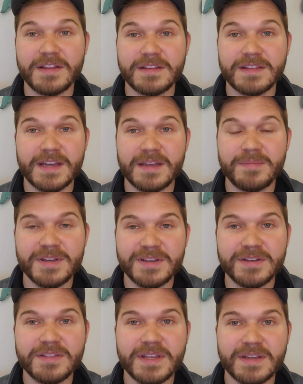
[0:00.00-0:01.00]
I think that can be a
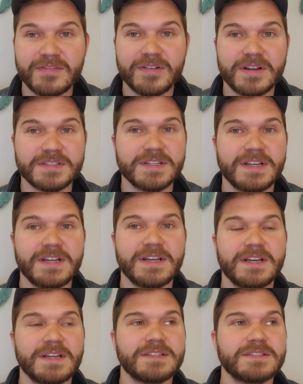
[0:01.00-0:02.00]
good thing for us
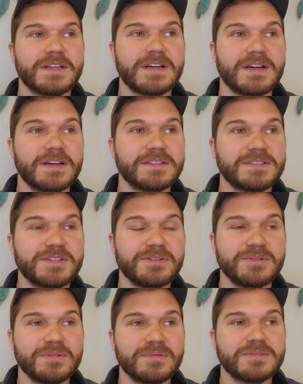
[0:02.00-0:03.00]

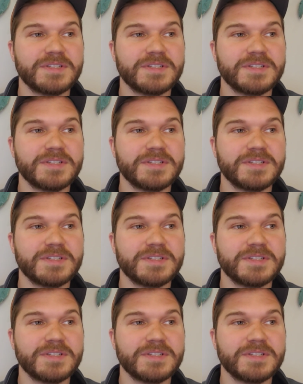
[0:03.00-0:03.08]
to